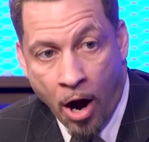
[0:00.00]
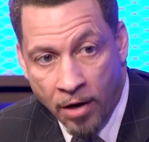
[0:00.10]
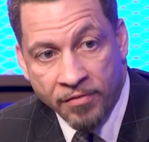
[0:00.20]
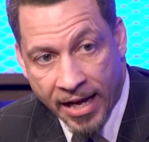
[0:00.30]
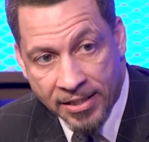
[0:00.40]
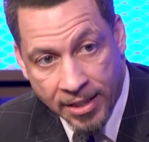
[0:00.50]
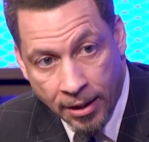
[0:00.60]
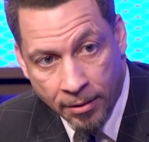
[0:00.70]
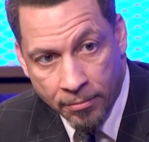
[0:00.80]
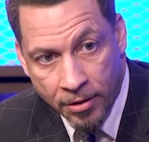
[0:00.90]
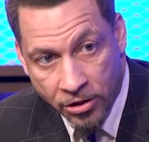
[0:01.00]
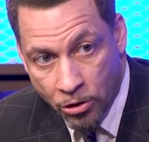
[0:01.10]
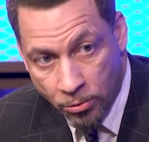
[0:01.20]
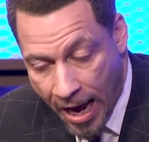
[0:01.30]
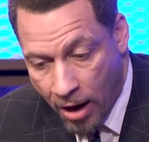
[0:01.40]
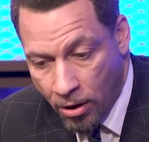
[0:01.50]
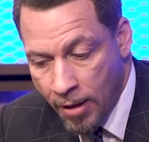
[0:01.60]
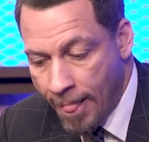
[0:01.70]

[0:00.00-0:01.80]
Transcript: Without of question. that team. There's no doubt.